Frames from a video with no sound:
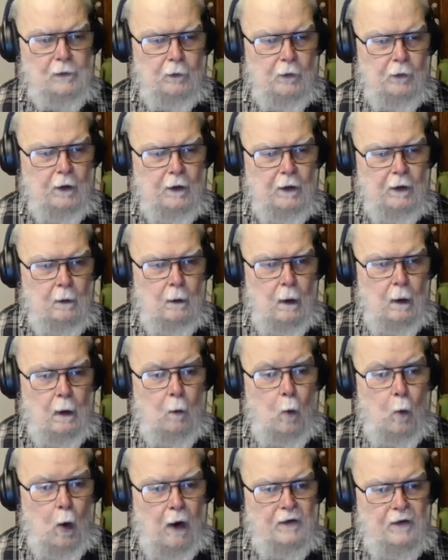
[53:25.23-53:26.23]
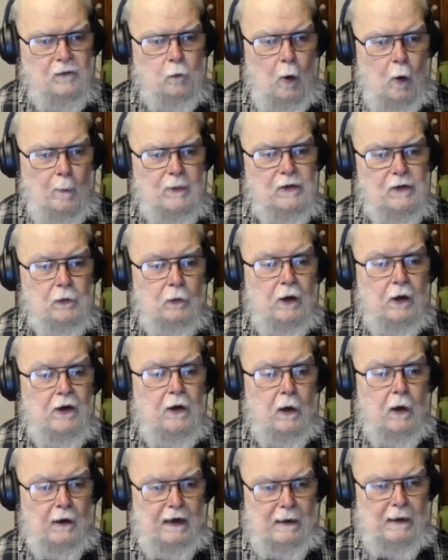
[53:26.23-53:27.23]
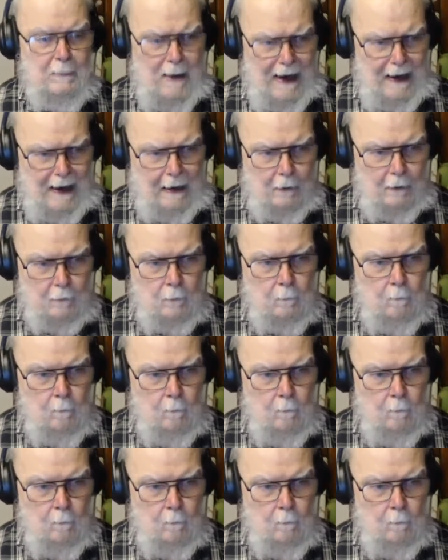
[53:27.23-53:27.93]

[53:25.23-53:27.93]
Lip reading: or a cunning man.